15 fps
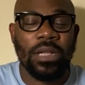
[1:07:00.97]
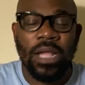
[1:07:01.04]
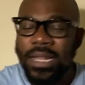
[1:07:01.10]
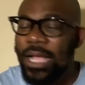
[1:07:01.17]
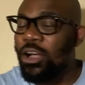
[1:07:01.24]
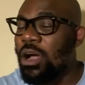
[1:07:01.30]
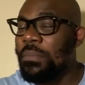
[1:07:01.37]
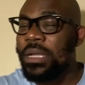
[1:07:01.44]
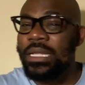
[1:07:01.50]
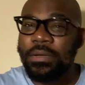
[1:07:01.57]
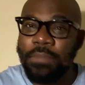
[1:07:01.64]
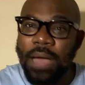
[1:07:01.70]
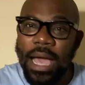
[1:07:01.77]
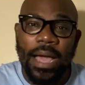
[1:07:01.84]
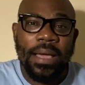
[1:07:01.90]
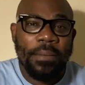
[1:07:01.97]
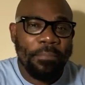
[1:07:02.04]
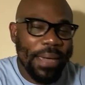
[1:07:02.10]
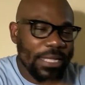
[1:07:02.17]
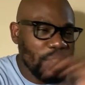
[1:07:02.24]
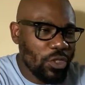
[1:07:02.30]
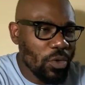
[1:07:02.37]
Lekon, minigba.
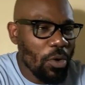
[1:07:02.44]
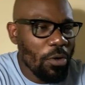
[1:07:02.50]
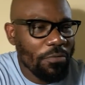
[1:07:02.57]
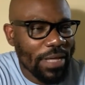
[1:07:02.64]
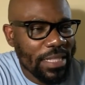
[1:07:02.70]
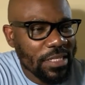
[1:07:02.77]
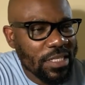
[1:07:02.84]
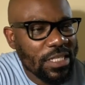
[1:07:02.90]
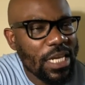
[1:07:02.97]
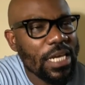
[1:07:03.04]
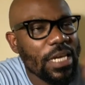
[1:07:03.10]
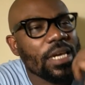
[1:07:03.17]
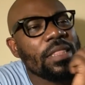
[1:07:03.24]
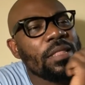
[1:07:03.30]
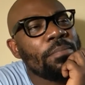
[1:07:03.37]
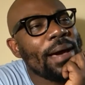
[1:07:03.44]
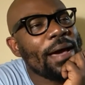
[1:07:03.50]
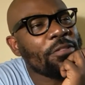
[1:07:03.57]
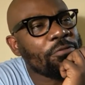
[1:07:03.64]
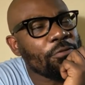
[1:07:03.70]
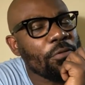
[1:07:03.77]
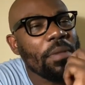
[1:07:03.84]
Bends you over the sink
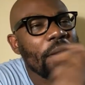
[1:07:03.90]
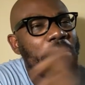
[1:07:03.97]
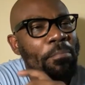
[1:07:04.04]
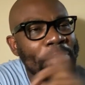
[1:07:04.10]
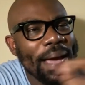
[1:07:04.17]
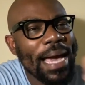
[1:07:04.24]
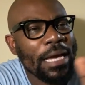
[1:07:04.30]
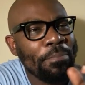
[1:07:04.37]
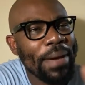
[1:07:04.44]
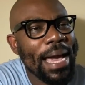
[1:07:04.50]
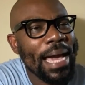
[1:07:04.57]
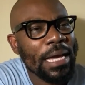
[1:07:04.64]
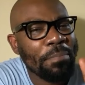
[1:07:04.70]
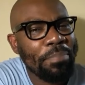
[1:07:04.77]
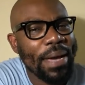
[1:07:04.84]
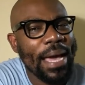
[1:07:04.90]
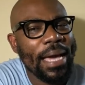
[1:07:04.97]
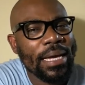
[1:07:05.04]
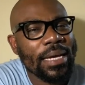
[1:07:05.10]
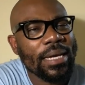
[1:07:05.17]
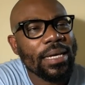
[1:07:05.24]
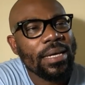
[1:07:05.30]
in the bathroom. Bang, bang,
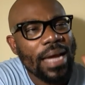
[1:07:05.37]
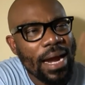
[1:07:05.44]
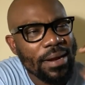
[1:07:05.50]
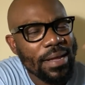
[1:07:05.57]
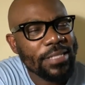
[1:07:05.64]
bang.